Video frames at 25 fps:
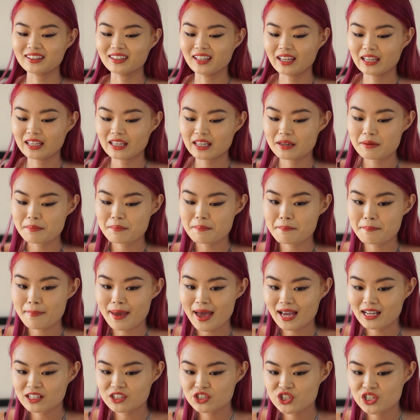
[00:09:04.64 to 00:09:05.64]
Like, it
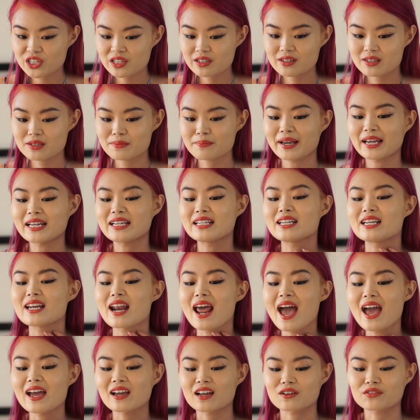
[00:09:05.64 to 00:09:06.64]
matches my
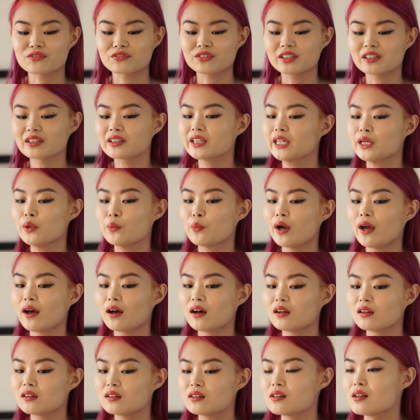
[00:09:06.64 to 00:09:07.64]
neck really
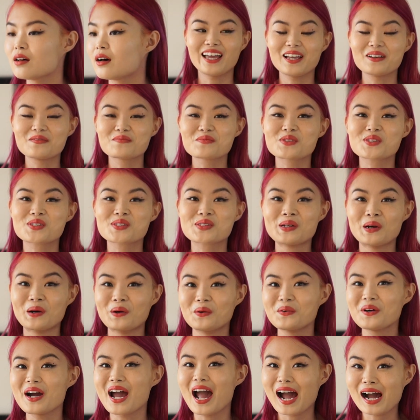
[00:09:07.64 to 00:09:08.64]
well. I'm
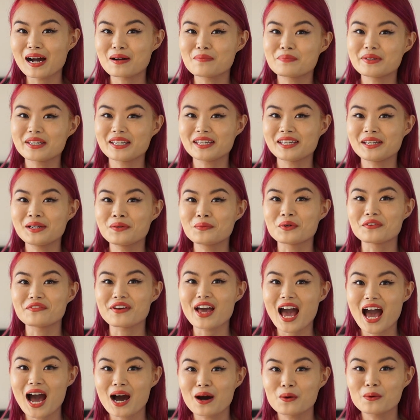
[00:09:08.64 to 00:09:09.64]
so happy with
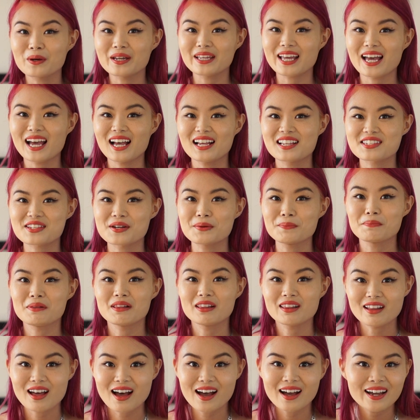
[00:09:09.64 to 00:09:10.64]
how it has
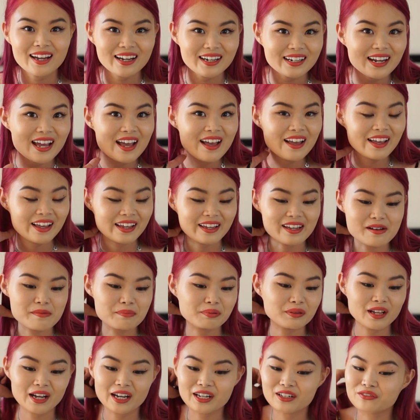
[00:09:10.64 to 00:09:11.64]
applied. It
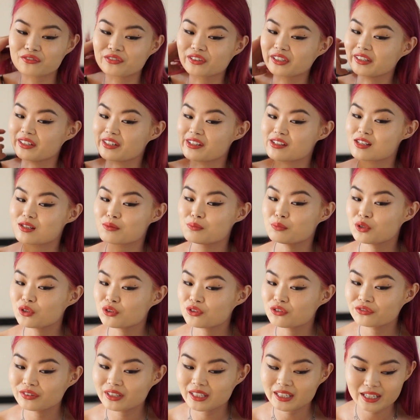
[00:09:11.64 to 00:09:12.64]
applied really
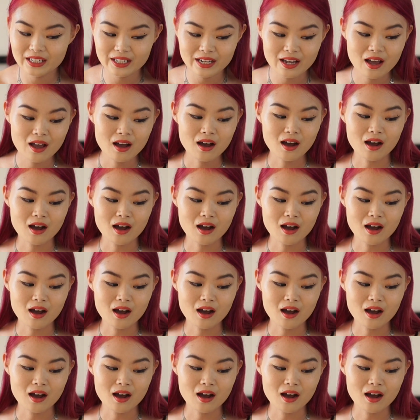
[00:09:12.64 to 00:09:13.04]
smoothly.